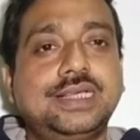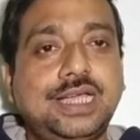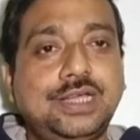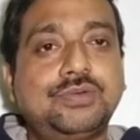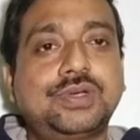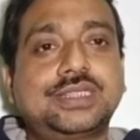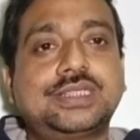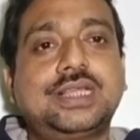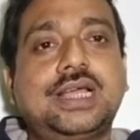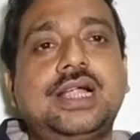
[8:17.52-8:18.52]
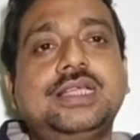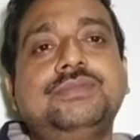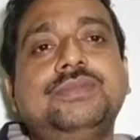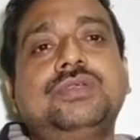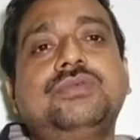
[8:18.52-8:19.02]
education,
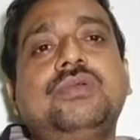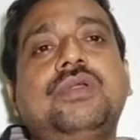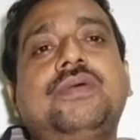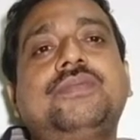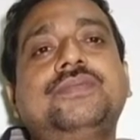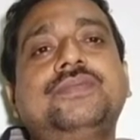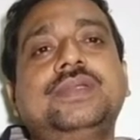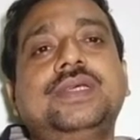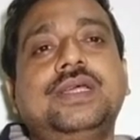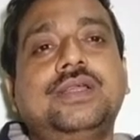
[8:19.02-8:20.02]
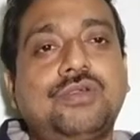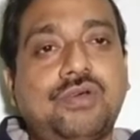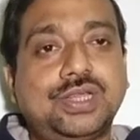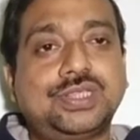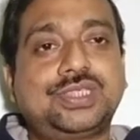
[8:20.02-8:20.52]
ultimate goal of
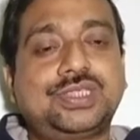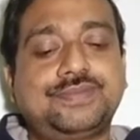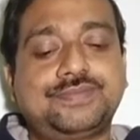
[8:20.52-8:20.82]
knowledge.